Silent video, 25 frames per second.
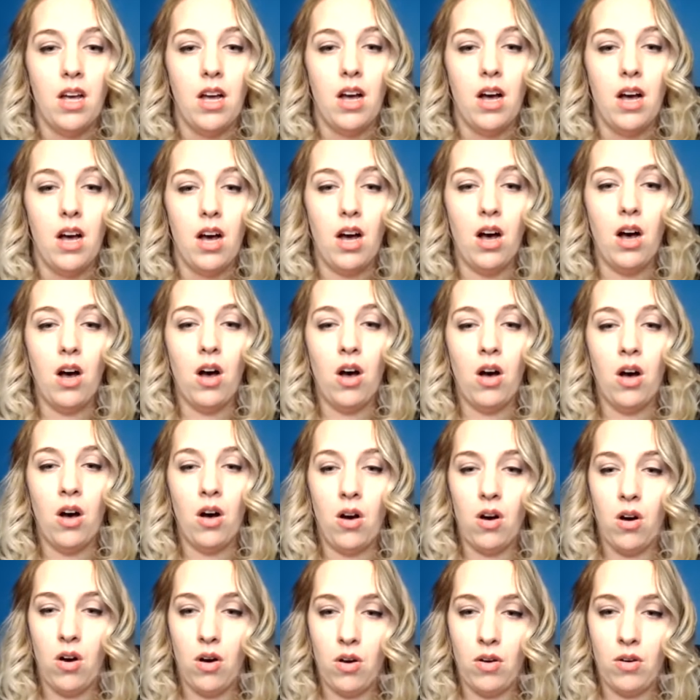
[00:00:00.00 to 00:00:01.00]

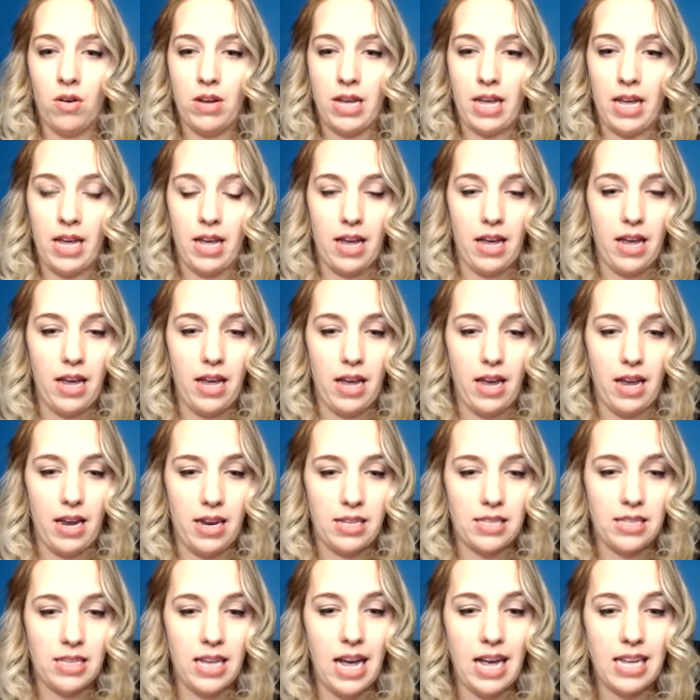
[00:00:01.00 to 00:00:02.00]
Okay,
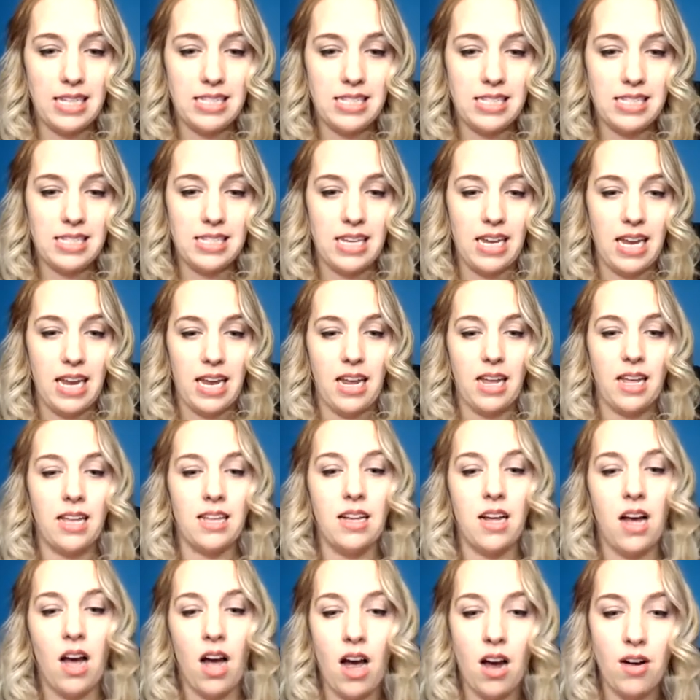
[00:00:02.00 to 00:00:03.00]
let's see.
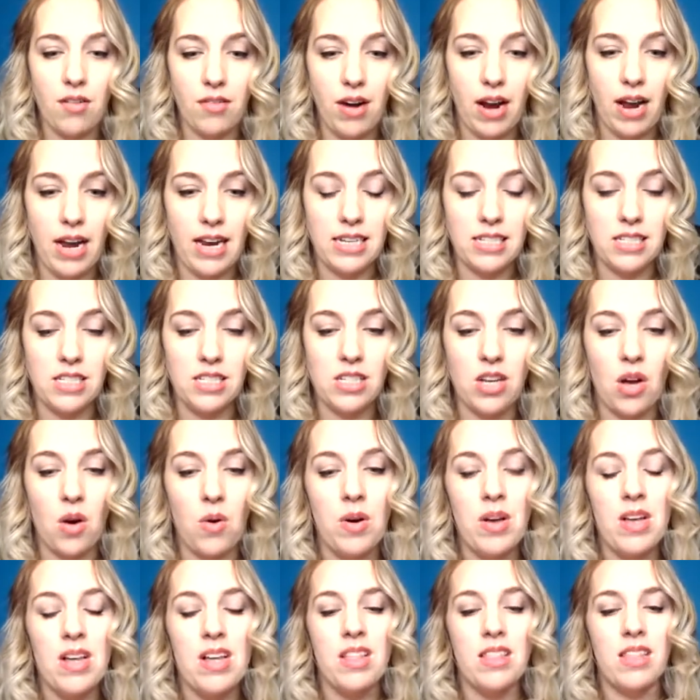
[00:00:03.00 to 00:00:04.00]
All right, so
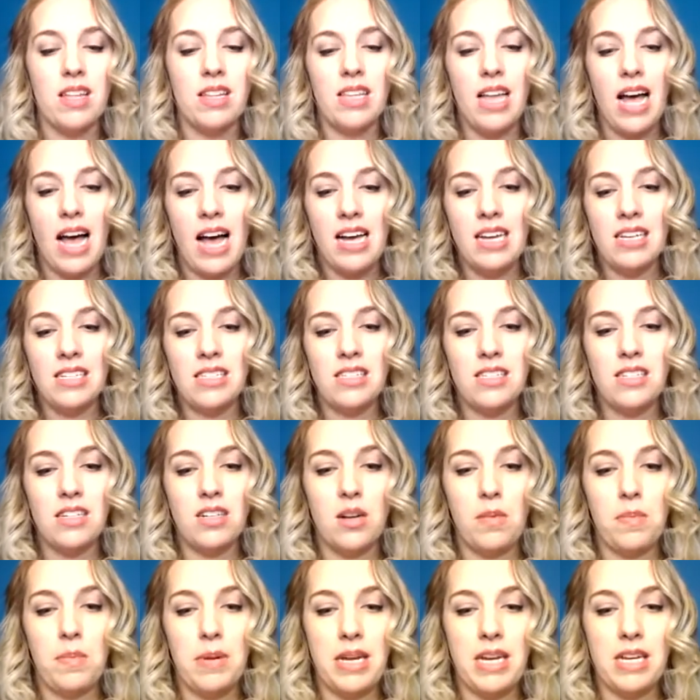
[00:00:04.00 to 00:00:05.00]
the last little
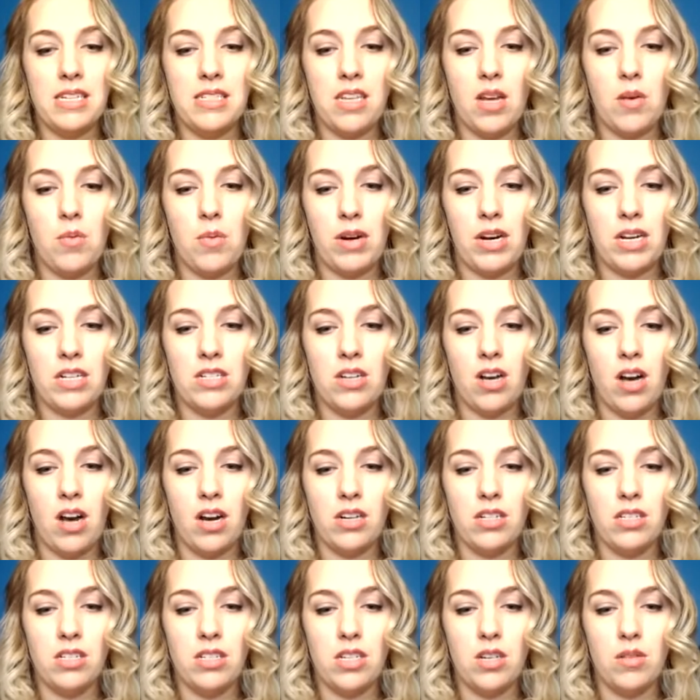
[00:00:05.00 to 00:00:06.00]
piece I want to talk
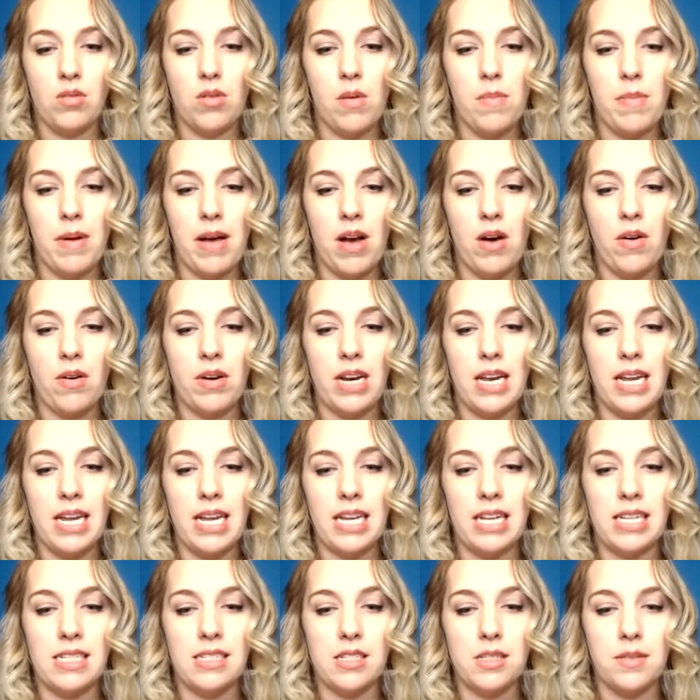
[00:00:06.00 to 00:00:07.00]
to you about
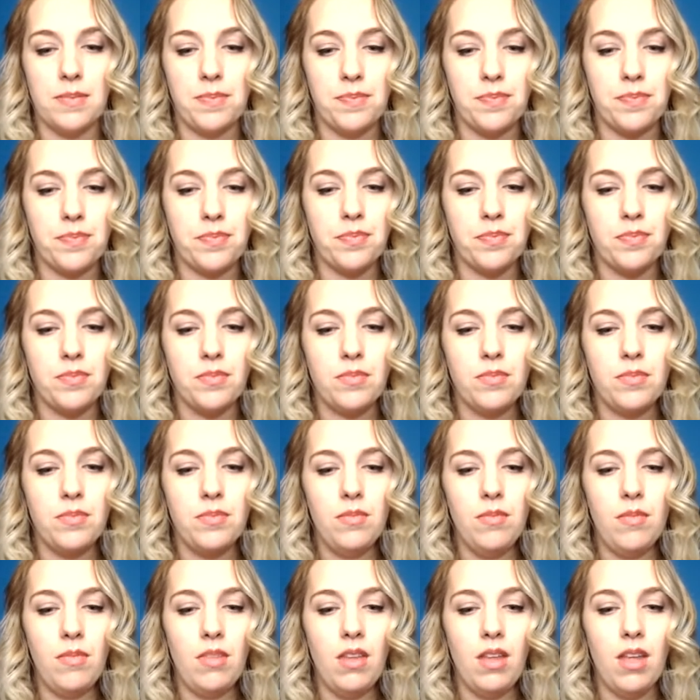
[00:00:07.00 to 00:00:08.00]
is
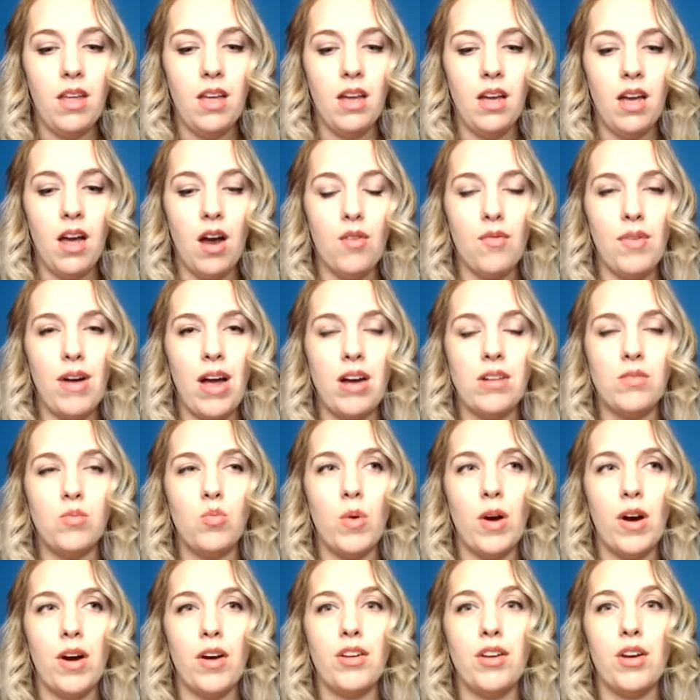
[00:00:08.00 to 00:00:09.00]
around
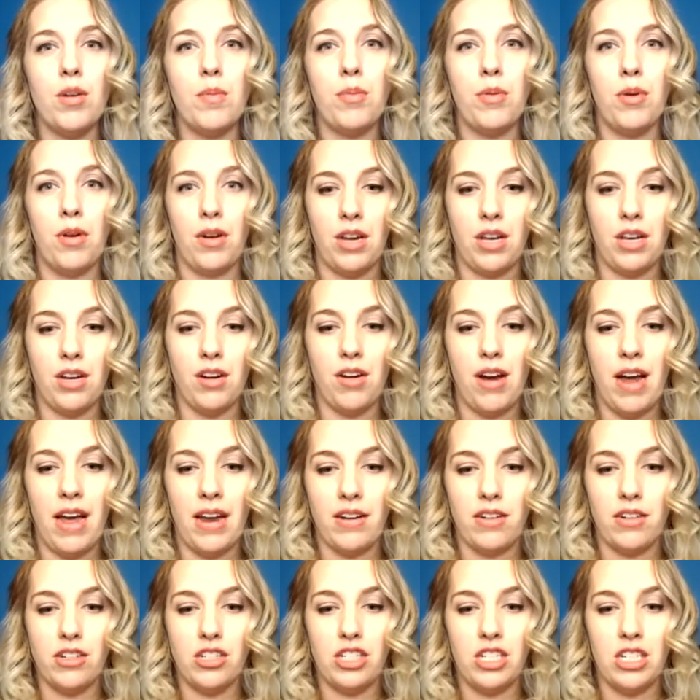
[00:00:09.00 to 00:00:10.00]
where you're putting your
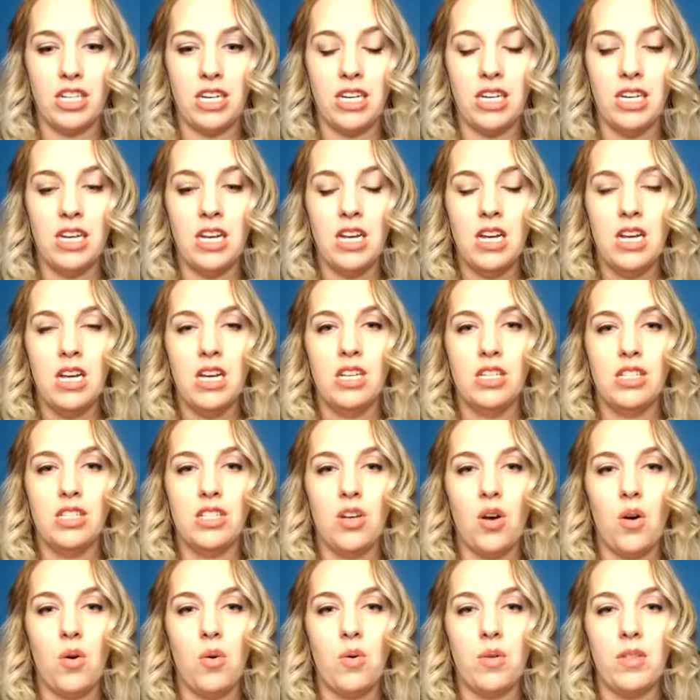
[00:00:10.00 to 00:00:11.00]
energy.
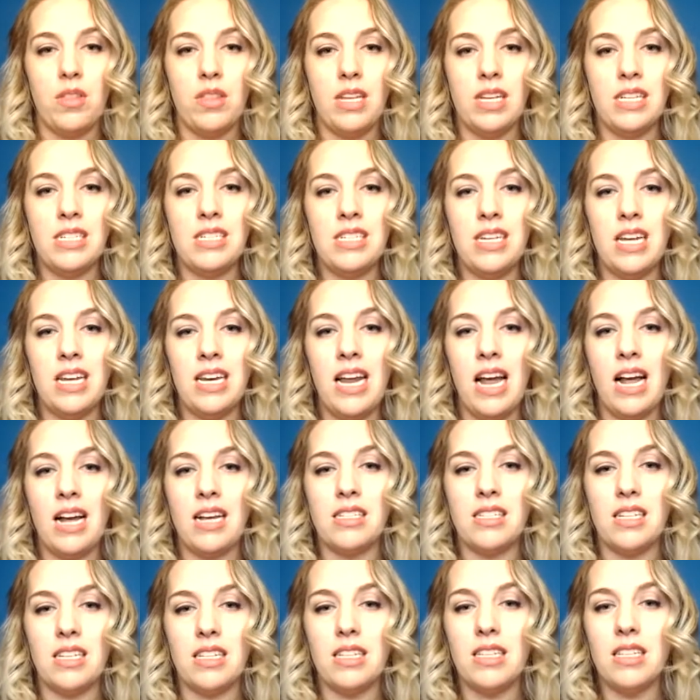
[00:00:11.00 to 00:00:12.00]
So this connects
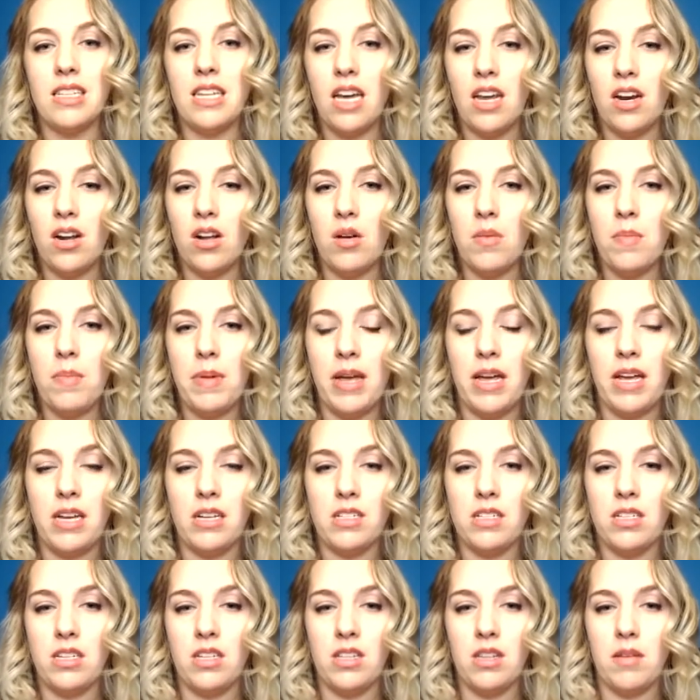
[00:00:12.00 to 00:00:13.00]
a little bit
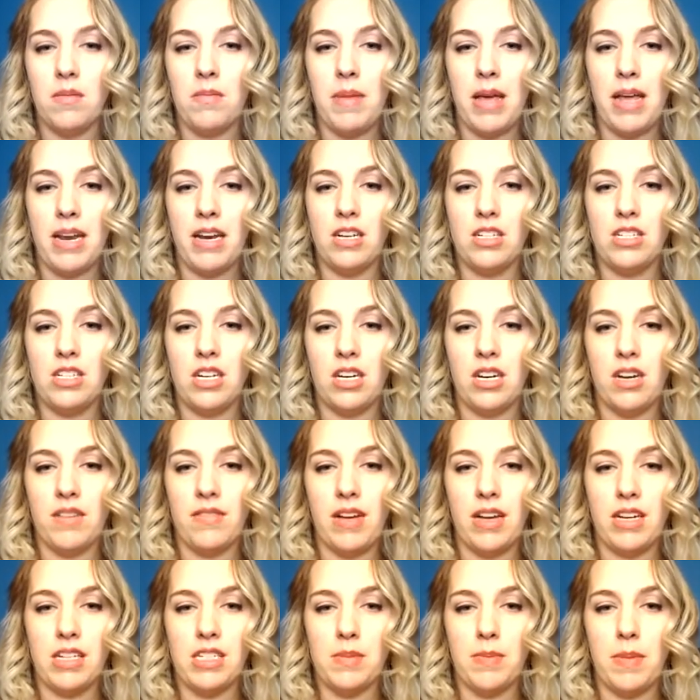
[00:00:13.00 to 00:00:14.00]
to the managing of
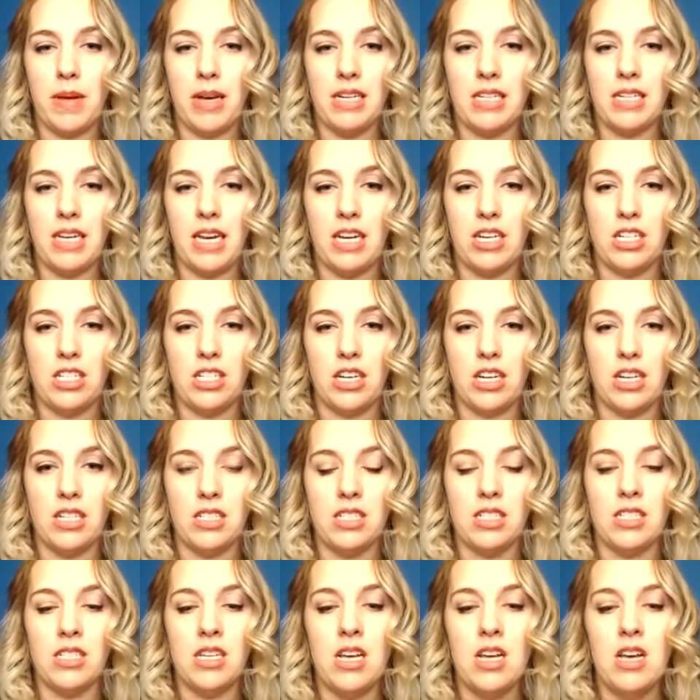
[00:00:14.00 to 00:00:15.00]

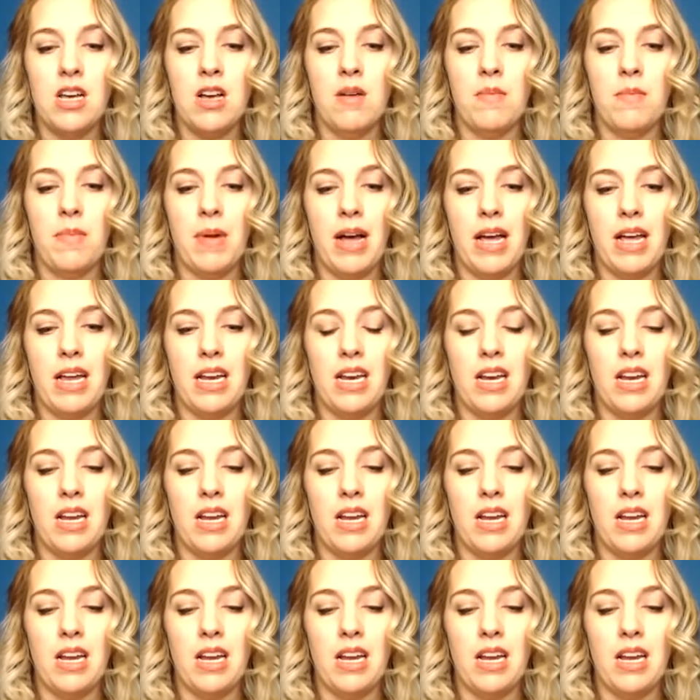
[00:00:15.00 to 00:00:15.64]
expectations, but